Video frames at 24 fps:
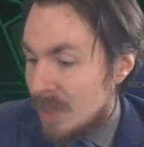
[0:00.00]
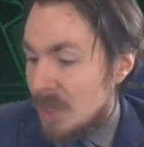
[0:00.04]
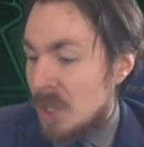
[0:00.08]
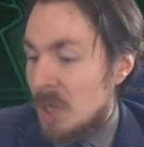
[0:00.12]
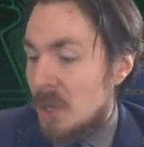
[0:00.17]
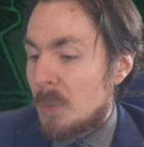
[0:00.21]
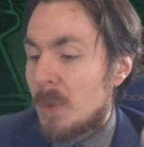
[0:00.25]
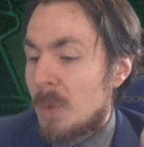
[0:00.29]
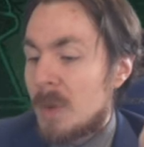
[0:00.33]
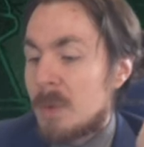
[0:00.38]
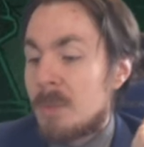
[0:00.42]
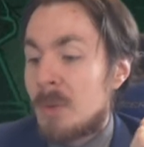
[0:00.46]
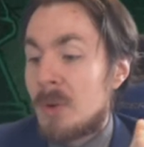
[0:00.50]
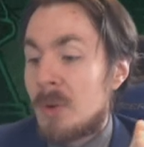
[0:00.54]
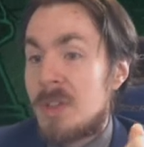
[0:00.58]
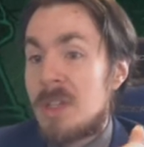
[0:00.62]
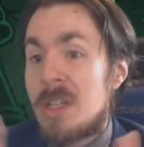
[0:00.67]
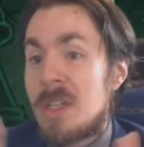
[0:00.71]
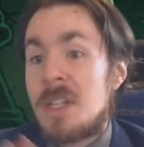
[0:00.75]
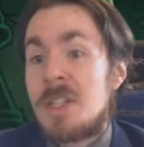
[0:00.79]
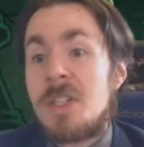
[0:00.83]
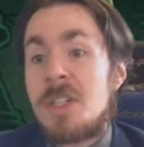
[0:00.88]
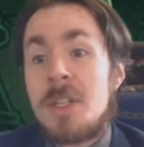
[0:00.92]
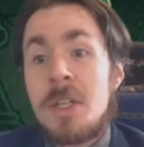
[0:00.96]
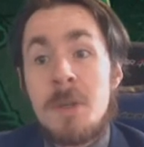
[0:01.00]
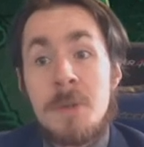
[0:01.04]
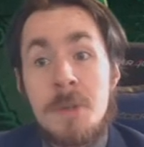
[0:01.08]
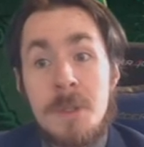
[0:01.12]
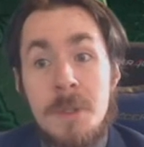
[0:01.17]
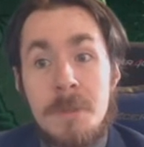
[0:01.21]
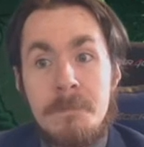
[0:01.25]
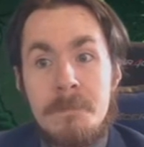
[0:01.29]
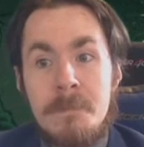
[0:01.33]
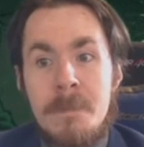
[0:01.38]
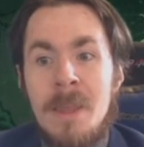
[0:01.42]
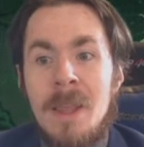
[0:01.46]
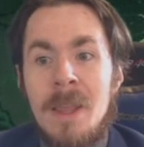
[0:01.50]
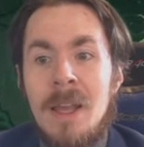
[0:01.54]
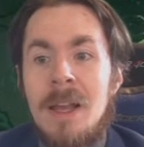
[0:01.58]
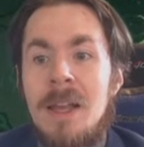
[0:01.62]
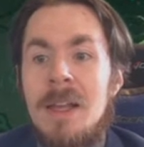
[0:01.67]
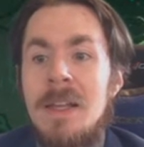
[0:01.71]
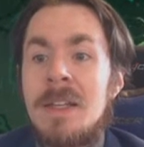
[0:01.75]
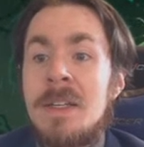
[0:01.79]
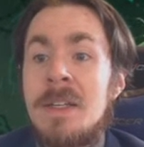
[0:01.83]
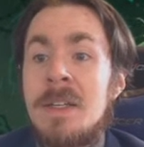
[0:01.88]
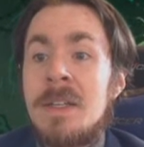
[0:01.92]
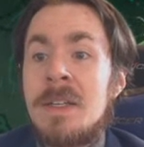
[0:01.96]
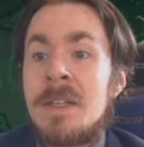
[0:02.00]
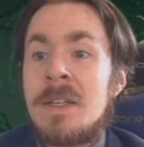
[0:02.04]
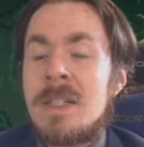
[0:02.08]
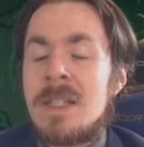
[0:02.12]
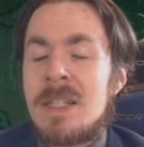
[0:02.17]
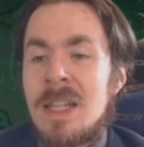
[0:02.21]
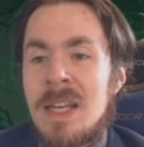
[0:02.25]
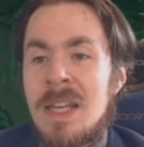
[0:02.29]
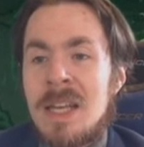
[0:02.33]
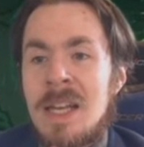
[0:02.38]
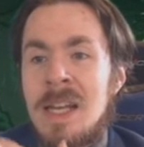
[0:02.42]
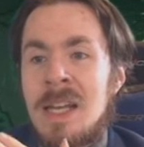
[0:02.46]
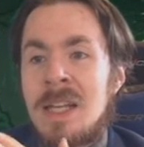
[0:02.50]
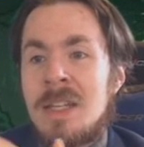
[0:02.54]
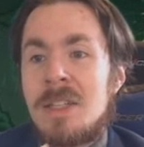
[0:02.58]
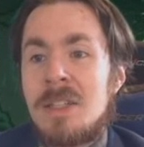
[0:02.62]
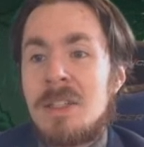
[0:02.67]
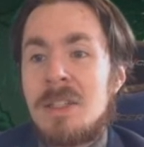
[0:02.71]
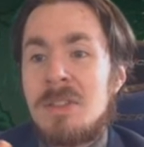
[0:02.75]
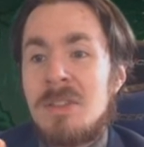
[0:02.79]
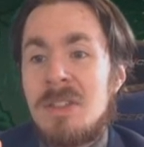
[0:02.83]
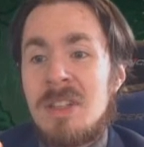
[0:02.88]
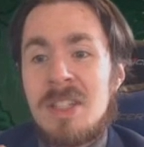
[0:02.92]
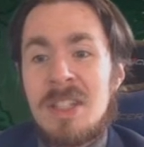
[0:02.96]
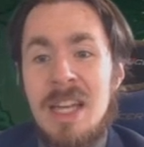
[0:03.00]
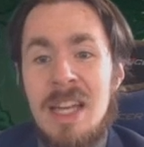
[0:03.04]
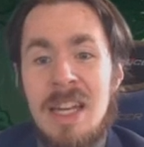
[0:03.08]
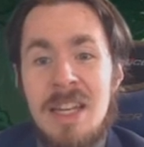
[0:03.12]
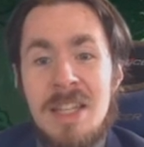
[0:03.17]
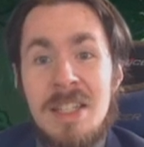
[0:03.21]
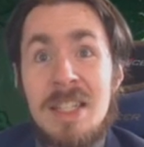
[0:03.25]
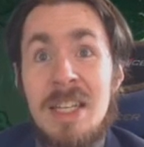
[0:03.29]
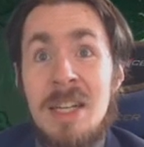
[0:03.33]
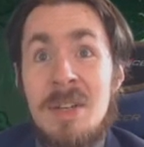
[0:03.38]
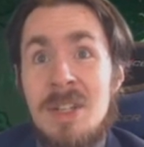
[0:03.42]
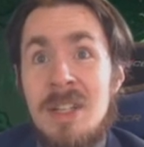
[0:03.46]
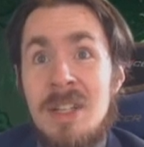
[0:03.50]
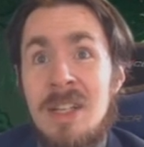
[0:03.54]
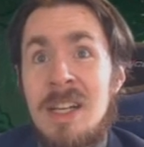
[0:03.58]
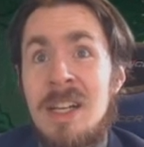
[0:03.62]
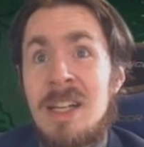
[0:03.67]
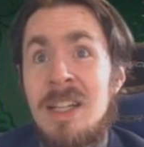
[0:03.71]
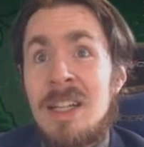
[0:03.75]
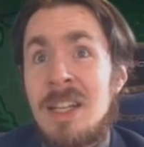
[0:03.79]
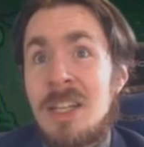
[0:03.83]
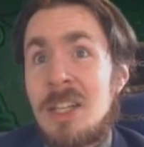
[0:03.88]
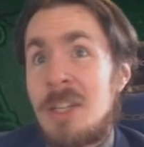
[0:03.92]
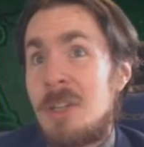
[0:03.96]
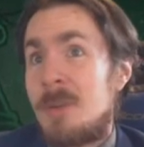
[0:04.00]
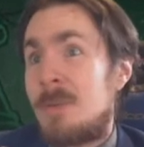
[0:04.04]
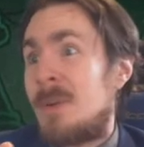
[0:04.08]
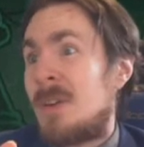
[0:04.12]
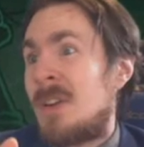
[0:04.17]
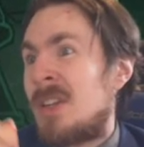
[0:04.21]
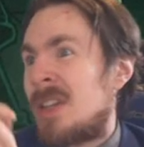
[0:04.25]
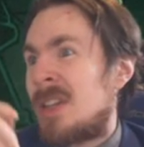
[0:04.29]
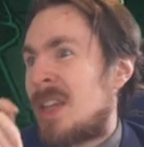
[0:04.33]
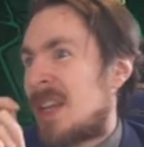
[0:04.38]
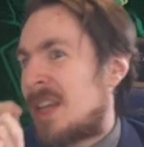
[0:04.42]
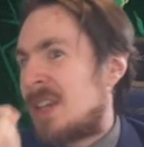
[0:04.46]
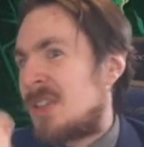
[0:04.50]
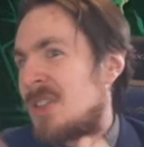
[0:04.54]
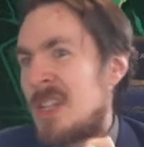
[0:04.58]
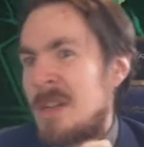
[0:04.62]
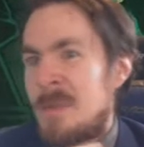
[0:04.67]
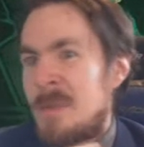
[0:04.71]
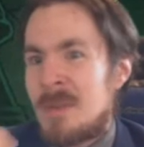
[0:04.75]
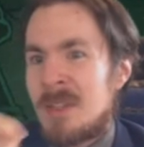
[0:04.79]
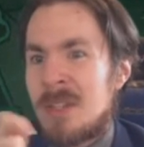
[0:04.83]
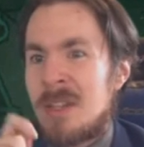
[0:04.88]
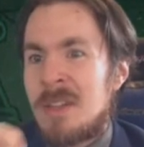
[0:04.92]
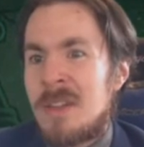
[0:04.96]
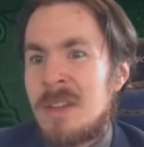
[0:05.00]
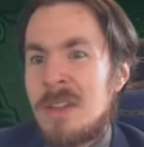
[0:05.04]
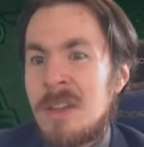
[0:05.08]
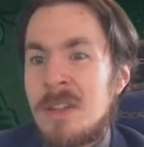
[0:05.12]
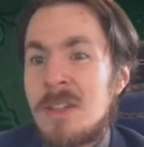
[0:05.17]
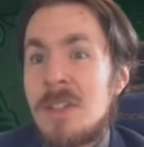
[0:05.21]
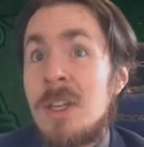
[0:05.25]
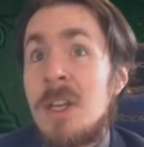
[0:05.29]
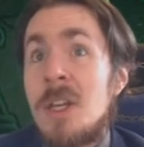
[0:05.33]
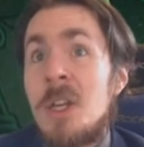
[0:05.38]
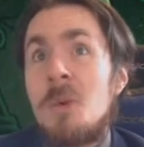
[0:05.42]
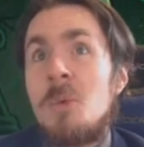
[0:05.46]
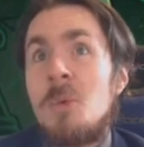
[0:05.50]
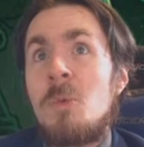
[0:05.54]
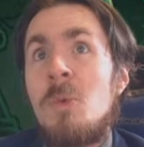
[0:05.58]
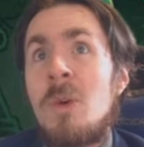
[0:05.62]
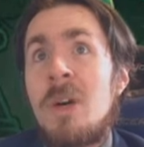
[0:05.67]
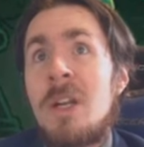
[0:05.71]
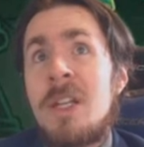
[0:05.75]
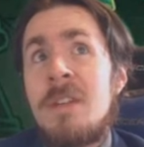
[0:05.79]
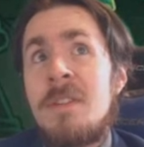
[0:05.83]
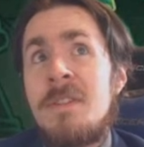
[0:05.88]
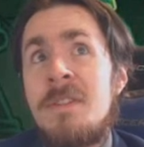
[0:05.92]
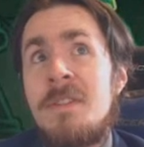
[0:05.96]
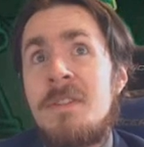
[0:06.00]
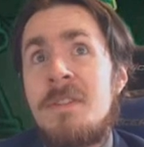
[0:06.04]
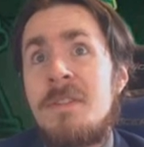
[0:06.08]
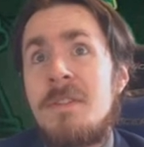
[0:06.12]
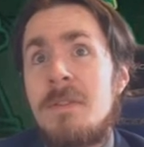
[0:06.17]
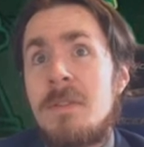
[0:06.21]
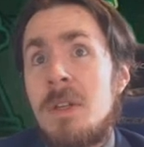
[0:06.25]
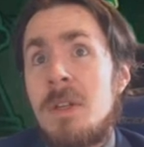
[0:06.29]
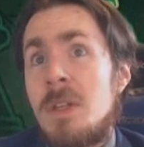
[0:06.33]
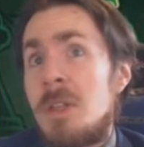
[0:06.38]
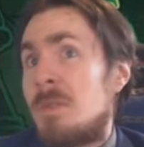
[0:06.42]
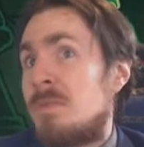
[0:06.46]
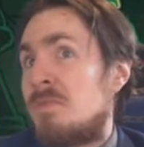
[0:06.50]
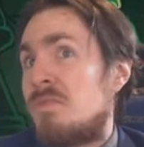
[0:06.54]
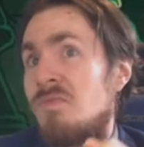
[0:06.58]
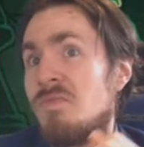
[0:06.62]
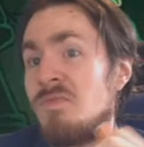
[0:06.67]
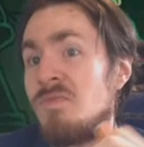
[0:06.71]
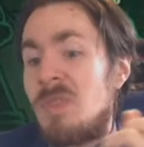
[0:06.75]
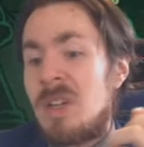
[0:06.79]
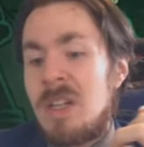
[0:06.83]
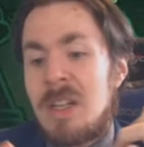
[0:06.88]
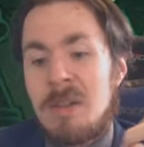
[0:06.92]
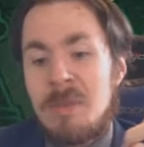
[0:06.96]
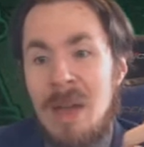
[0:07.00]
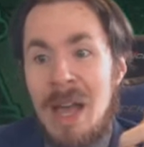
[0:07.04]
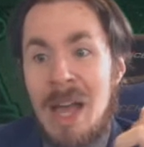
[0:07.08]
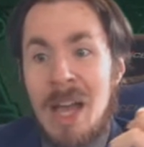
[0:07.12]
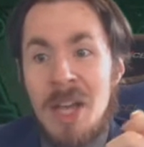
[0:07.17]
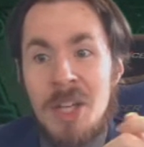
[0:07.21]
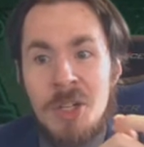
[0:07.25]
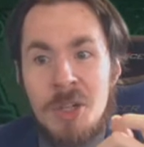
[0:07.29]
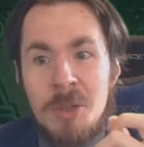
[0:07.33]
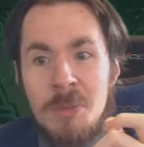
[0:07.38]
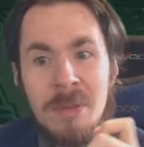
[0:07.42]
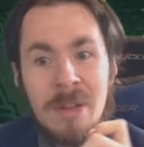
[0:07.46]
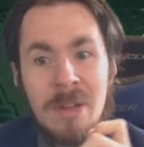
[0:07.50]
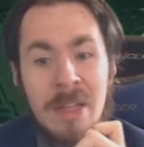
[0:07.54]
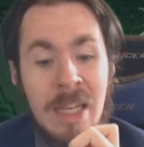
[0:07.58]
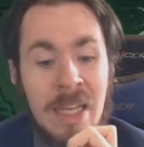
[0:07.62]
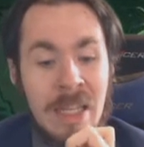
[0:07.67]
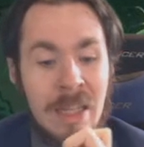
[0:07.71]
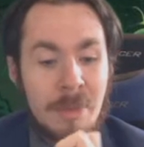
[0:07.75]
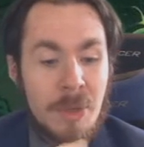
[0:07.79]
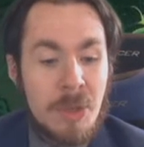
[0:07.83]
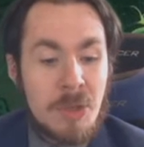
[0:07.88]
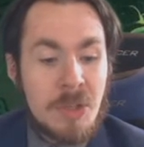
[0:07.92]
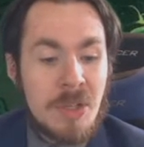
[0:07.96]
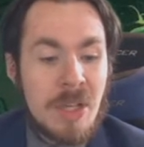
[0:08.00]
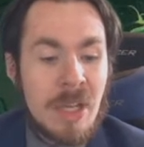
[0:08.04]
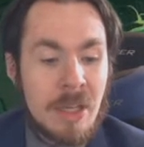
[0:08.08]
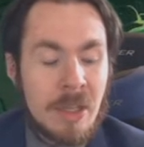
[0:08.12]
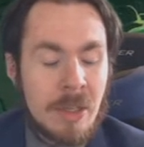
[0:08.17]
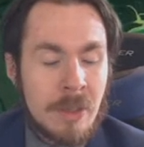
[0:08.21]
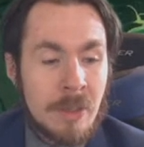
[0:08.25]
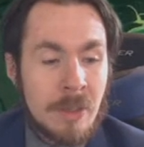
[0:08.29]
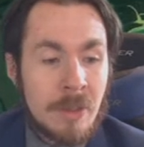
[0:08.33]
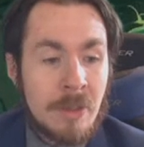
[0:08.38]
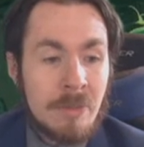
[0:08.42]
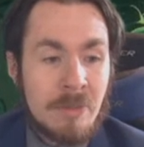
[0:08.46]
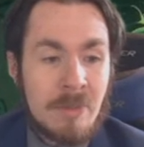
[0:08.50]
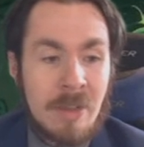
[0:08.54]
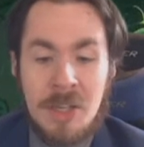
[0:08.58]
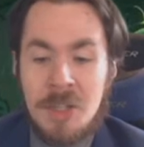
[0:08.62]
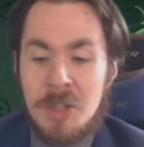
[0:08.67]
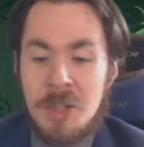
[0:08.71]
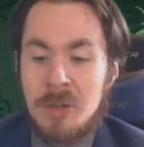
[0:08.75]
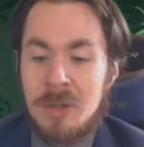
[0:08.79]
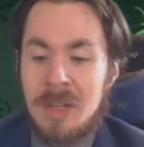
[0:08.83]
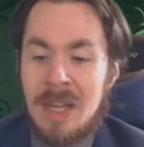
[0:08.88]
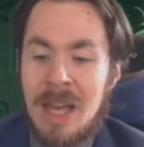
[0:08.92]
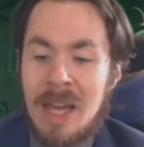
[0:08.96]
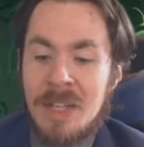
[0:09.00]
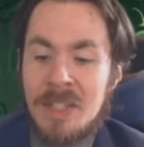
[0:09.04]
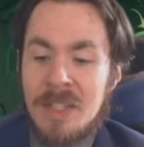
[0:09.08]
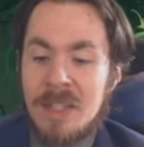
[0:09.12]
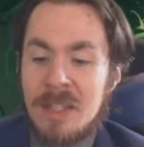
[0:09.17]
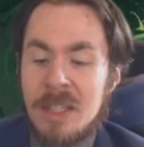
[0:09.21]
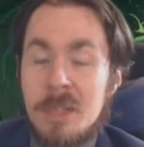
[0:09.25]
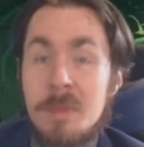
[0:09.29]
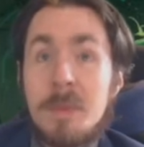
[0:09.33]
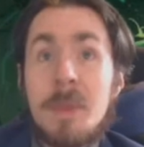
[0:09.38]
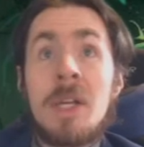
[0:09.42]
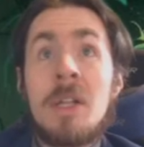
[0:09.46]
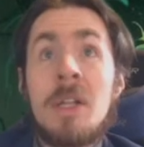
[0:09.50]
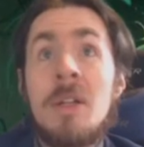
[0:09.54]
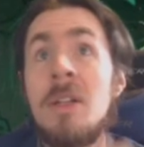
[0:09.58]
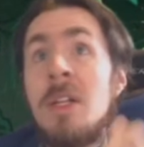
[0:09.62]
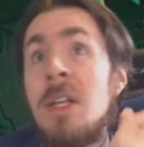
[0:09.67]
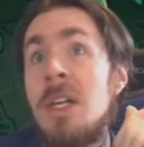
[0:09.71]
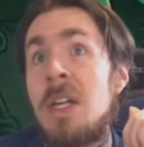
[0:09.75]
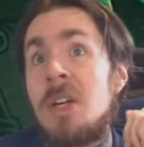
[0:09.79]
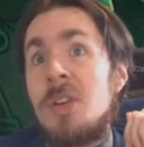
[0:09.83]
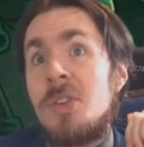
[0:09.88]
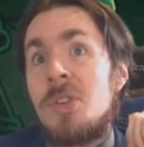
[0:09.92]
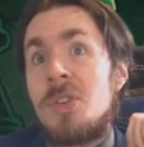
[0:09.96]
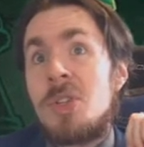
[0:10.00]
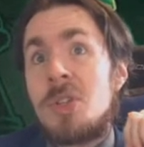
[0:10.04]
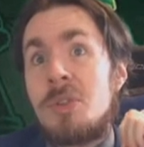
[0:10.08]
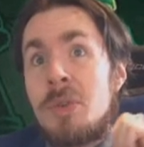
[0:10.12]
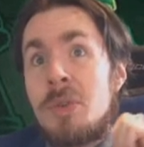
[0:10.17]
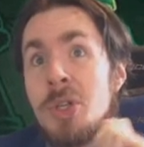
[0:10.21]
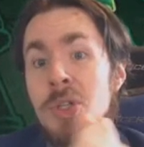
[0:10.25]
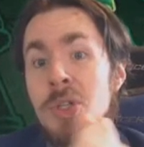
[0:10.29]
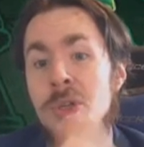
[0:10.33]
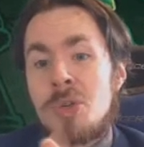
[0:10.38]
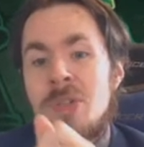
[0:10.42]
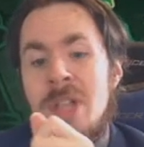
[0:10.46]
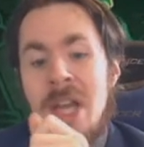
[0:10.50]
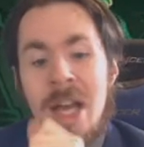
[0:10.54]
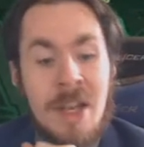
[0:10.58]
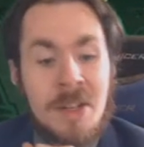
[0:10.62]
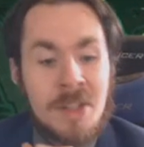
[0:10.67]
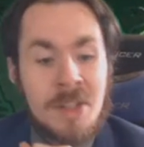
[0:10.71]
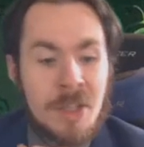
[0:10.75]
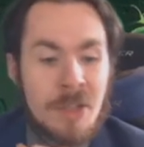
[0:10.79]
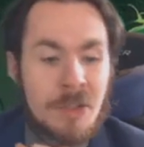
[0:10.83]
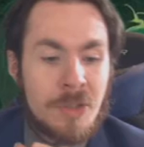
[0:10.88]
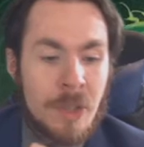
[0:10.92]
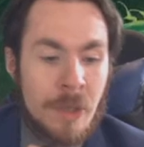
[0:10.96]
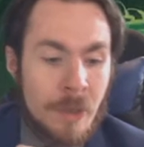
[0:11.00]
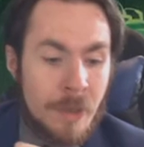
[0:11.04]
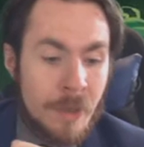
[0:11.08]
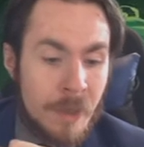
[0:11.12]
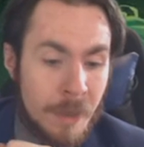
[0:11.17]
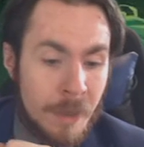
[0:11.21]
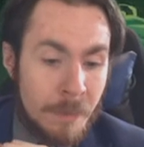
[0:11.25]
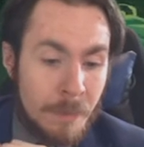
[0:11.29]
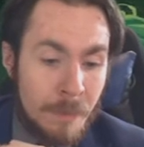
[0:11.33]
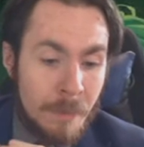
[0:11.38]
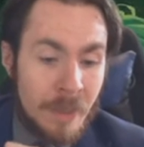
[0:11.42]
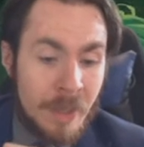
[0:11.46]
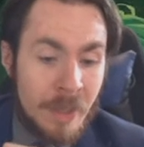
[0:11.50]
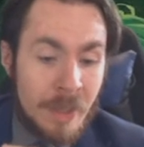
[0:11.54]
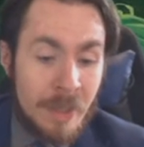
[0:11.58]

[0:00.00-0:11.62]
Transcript: One more thing to note is that this kind of sounds a lot like you're putting like enchantments on things. What if as you're playing the mutate card, as you're casting the spell, the creature dies that you're targeting?